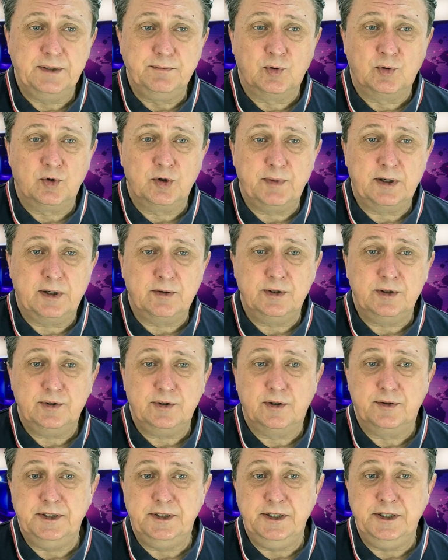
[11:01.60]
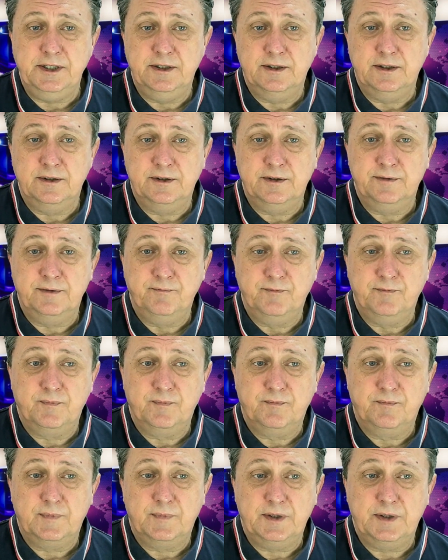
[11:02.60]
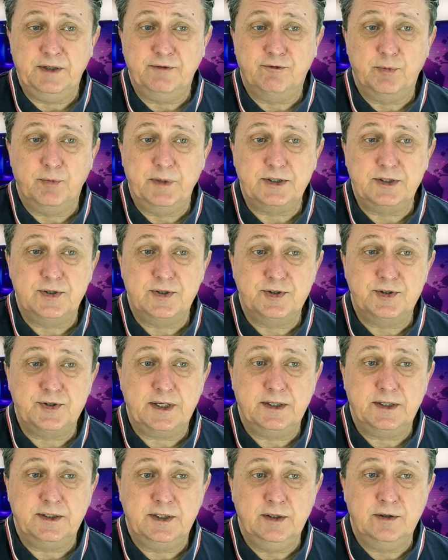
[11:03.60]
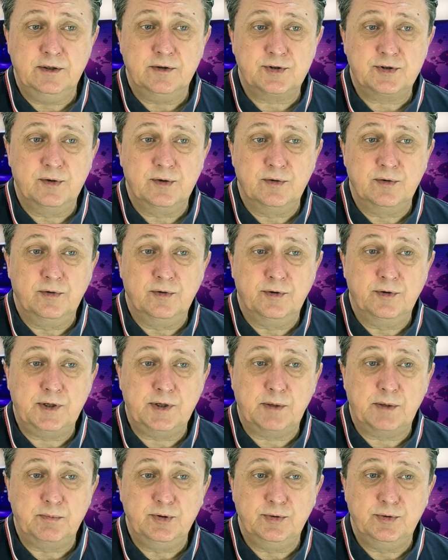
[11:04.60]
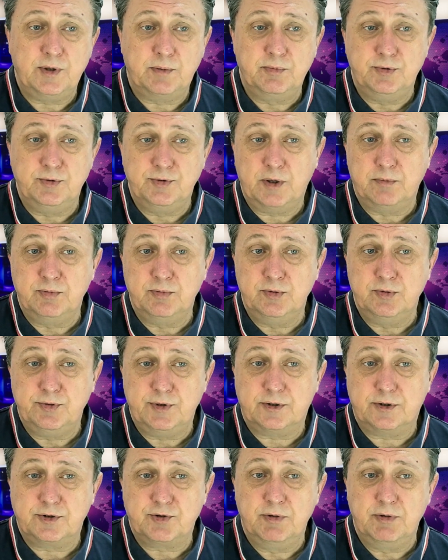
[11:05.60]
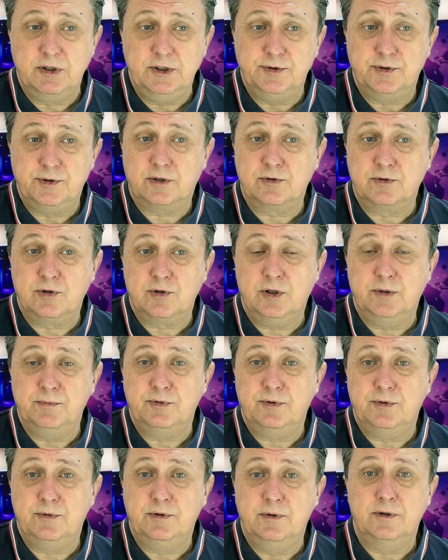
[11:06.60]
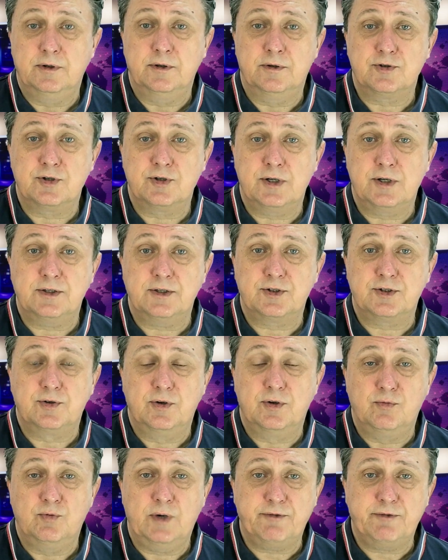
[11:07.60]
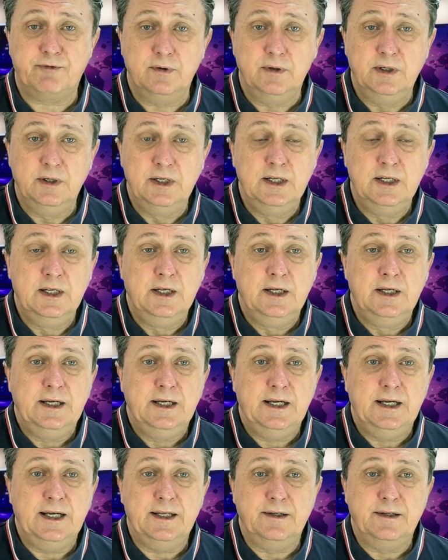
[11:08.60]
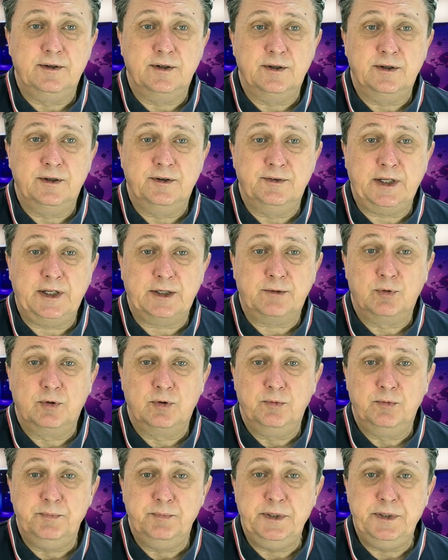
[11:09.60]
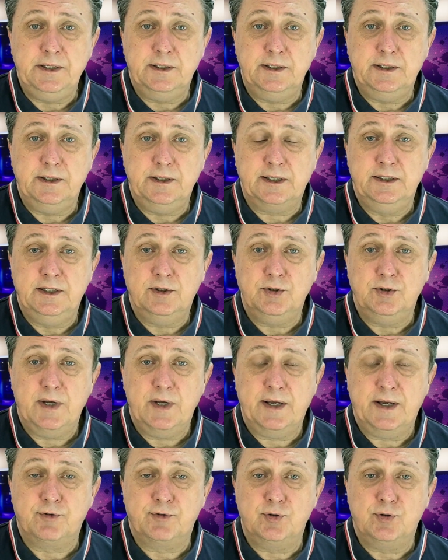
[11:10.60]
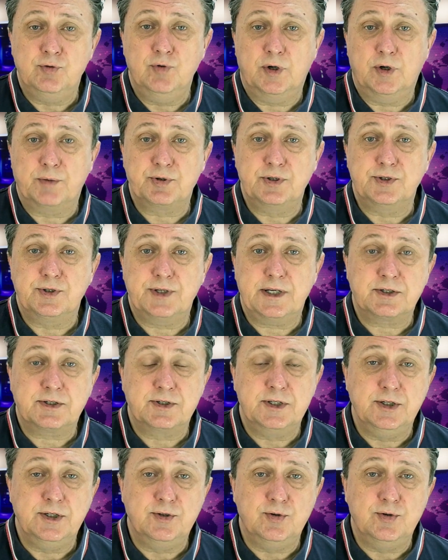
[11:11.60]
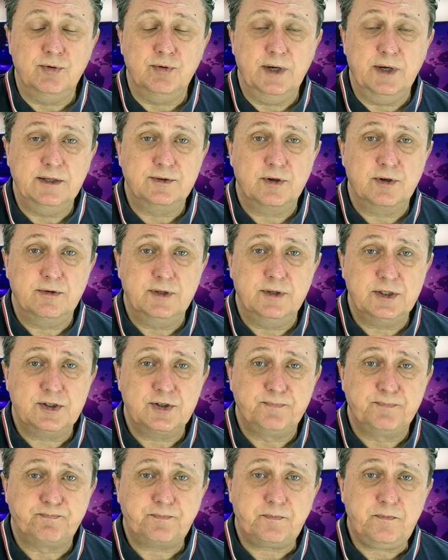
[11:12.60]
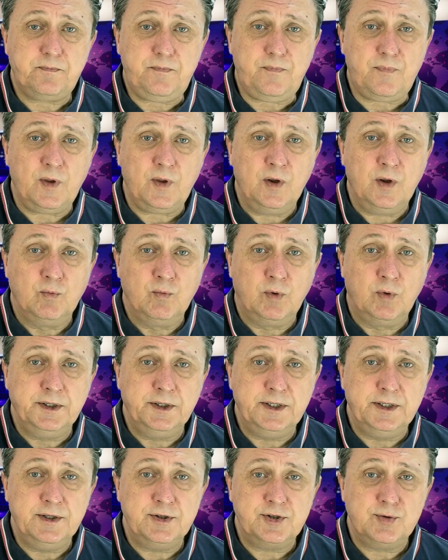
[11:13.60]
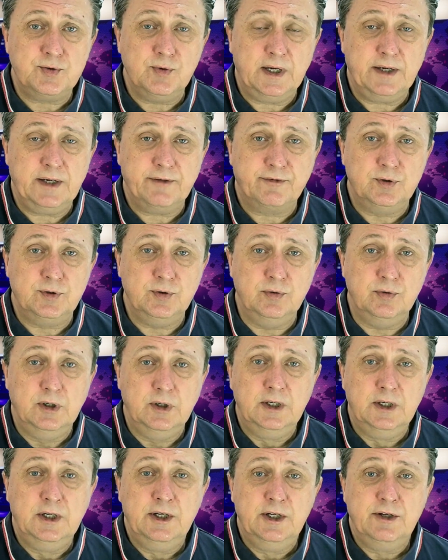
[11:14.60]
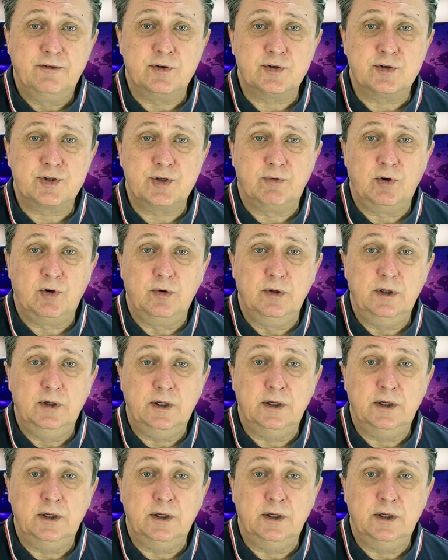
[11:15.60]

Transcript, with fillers: more about it on the information site here, so www.trillant.com/raffle, and that will mean again here you have two options actually to enter this. One is you have to first of all